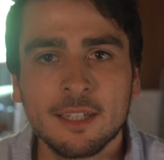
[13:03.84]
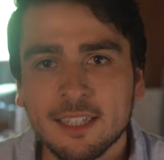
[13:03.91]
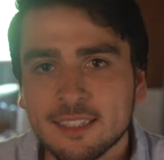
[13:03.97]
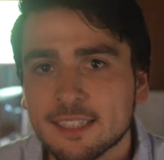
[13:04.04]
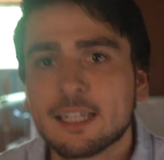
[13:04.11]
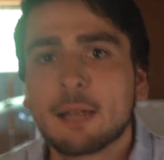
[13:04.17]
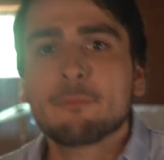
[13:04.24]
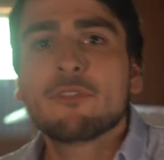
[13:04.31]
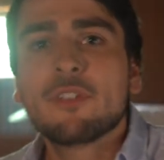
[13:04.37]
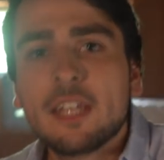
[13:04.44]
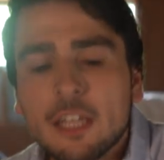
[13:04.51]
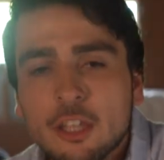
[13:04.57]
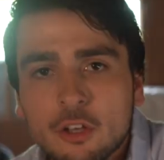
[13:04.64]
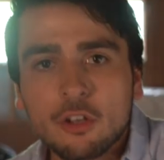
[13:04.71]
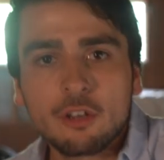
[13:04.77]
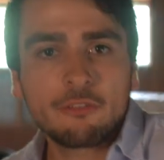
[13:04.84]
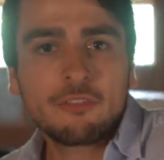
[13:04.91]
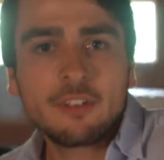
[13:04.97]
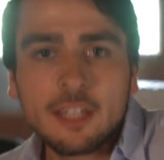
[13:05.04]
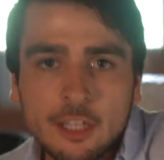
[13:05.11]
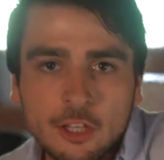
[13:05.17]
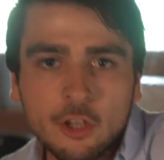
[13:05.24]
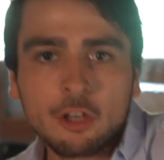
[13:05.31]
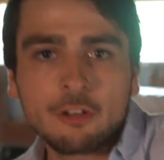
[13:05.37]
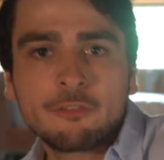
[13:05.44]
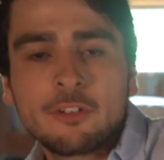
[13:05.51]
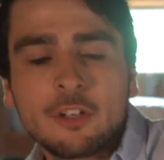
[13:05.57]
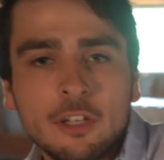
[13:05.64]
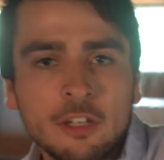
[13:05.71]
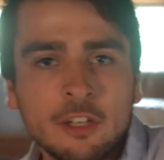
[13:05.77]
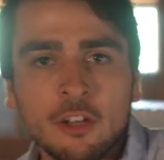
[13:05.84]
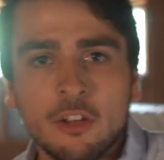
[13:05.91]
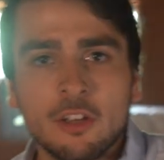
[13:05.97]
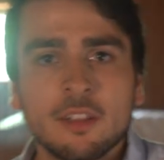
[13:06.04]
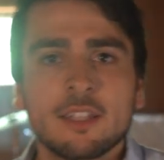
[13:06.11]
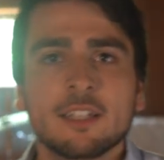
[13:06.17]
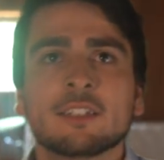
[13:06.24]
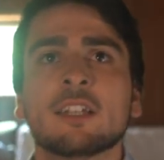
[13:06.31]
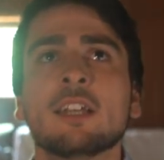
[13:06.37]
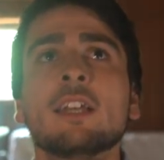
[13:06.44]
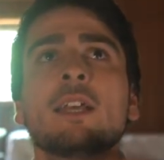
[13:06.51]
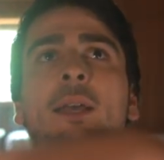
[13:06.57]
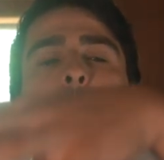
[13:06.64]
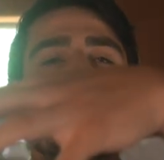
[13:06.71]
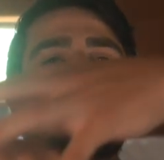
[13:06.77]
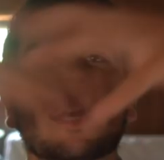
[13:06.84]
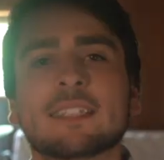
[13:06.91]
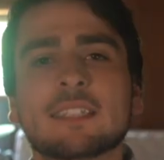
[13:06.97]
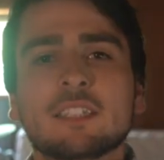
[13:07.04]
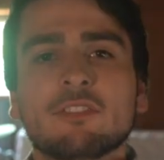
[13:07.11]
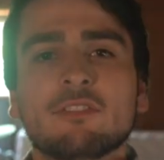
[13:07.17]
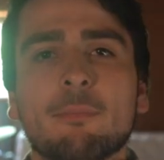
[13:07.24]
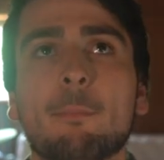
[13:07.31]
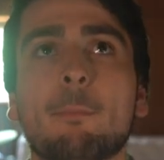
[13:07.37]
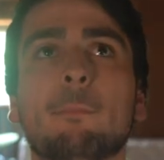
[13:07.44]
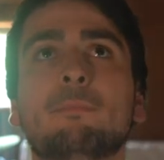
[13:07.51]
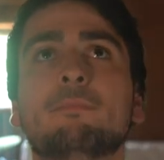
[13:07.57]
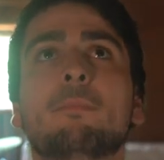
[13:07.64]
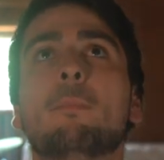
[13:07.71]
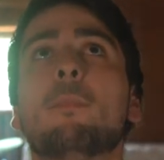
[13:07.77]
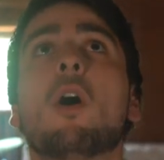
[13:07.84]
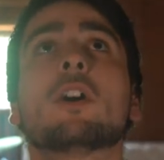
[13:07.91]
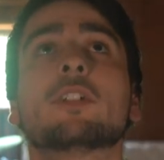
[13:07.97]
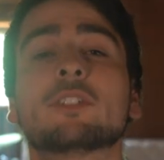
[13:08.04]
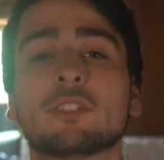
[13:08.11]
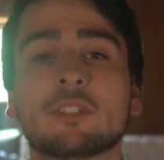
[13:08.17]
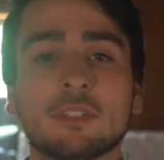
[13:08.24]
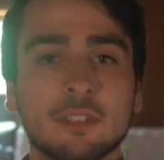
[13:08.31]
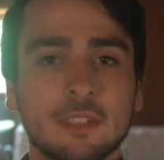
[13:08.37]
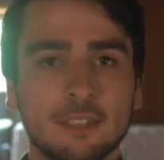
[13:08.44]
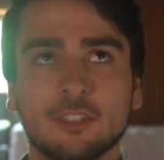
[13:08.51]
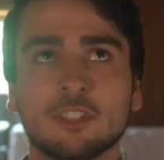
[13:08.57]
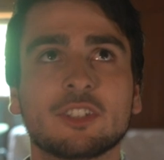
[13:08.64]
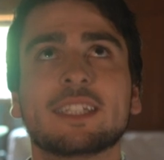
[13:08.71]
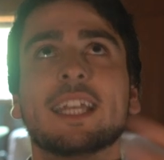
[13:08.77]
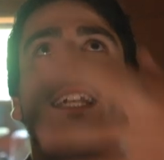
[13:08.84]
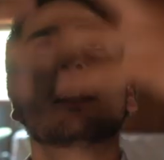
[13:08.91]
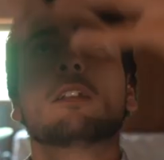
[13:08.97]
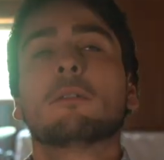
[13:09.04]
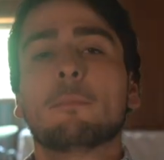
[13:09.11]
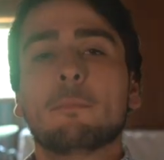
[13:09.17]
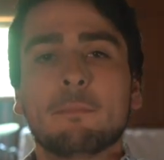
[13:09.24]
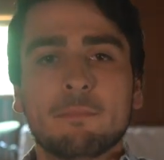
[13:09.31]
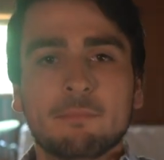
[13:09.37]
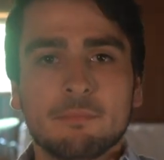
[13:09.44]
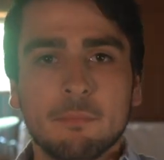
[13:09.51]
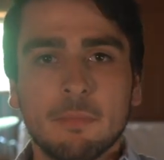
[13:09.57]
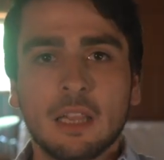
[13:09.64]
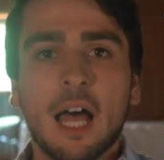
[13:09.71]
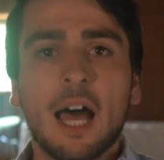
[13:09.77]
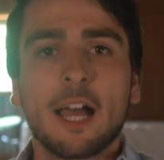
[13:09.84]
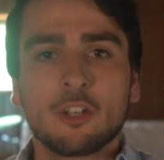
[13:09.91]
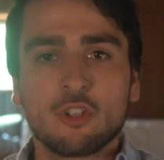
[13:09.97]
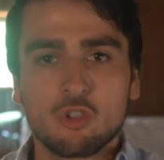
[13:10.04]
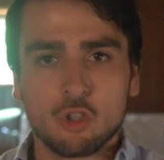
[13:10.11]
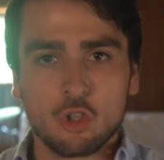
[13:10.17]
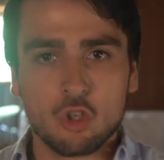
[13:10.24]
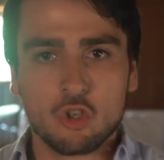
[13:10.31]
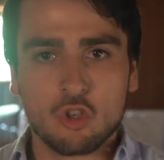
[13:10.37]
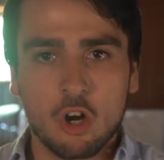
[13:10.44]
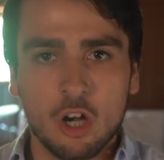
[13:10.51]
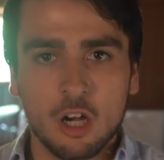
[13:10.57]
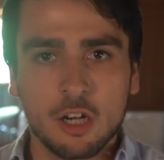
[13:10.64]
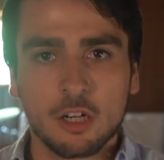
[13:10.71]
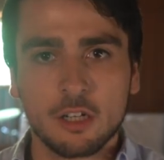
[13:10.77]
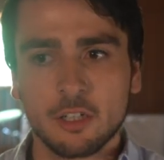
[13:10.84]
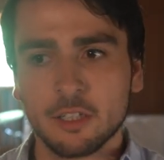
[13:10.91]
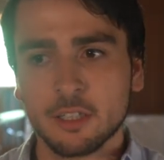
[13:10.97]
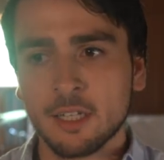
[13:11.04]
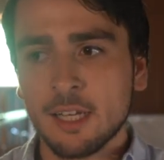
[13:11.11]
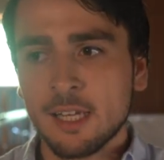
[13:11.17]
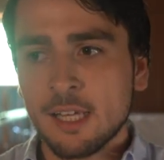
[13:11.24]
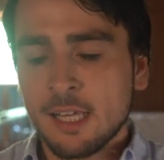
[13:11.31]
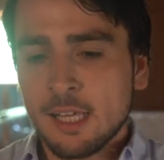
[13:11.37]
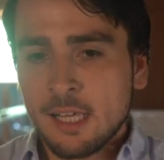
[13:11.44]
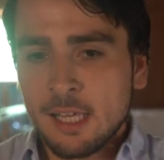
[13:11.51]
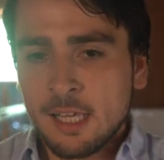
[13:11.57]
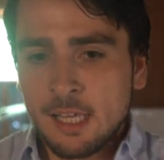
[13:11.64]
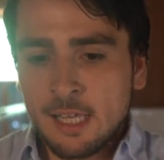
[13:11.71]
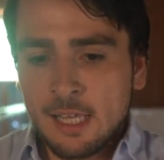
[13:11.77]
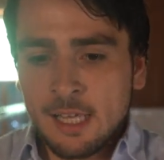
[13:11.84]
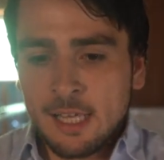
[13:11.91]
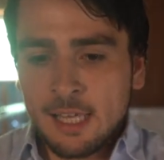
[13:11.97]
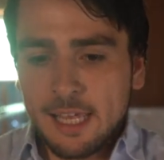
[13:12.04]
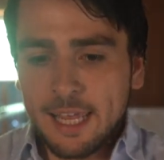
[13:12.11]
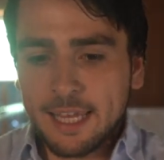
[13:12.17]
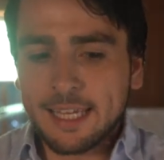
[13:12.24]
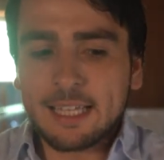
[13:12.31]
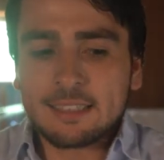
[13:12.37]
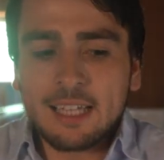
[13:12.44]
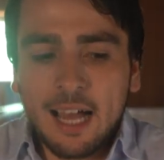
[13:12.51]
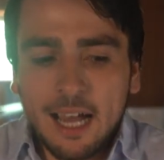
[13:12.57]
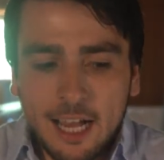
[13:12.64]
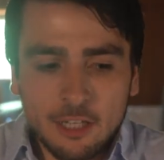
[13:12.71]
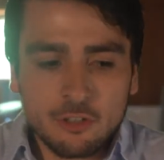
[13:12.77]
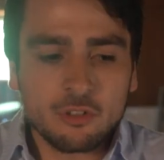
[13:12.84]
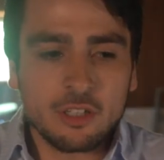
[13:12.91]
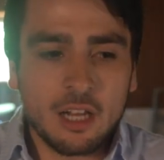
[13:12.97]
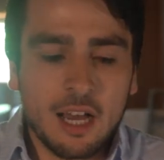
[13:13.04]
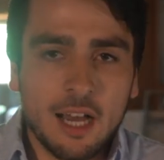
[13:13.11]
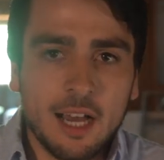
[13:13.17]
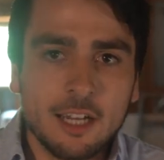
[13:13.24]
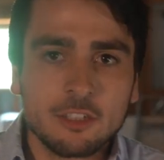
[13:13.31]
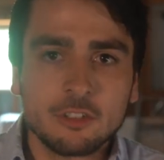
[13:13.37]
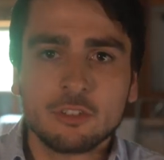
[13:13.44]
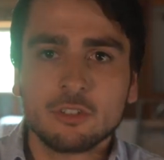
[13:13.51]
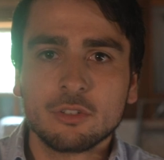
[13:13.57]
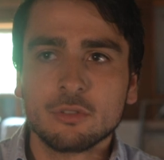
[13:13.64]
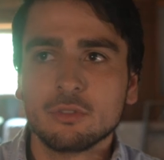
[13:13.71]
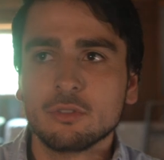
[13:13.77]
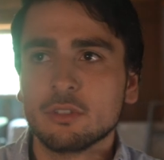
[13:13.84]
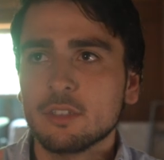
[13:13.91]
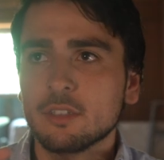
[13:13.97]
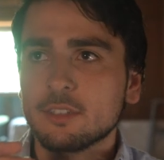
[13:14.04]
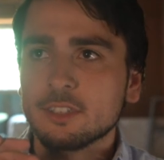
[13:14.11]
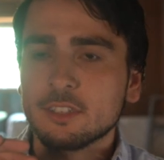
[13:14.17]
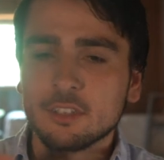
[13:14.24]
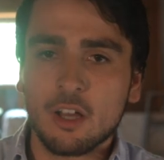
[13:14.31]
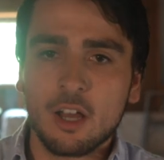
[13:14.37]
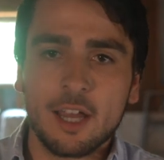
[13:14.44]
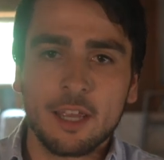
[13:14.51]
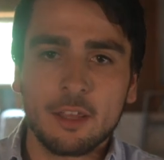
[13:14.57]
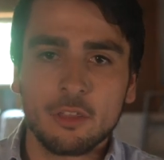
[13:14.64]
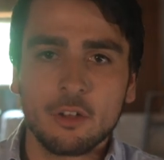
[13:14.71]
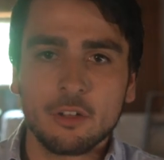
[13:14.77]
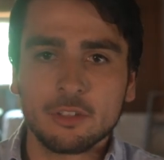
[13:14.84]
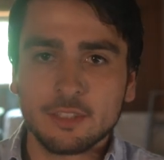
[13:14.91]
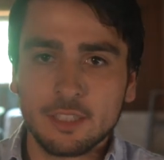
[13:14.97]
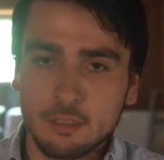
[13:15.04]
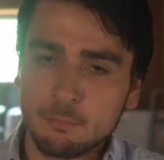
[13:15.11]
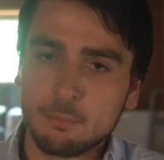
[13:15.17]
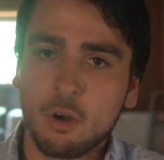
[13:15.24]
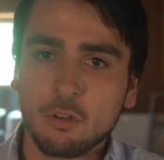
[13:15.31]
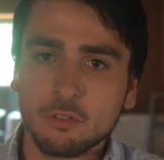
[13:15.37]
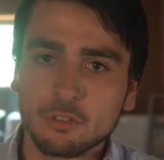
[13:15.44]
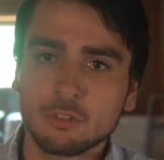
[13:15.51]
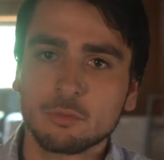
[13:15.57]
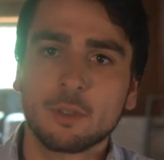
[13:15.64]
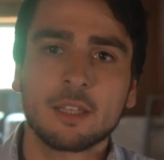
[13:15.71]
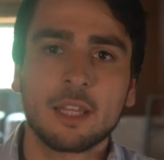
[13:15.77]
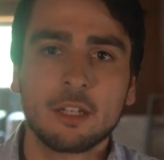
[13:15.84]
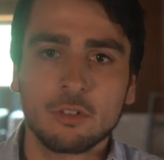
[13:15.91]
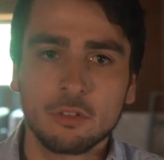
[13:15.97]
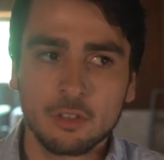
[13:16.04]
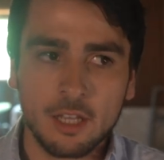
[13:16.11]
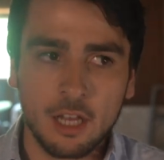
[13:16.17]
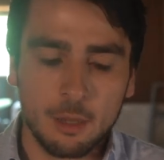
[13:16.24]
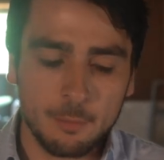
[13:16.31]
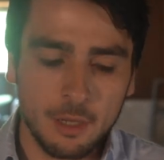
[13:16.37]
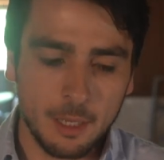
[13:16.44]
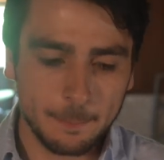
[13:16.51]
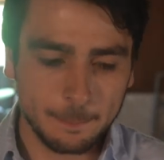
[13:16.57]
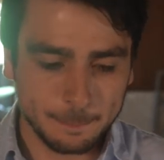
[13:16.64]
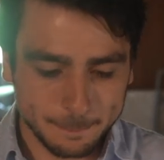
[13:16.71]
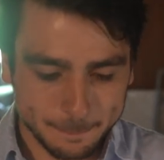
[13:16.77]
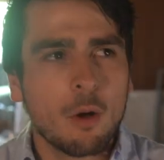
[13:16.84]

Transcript: It's like I'm feeding her, I'm feeding her, I'm feeding her, and this massive boss is just getting larger and stronger, and it gets harder and harder to deny those impulses when they do come up.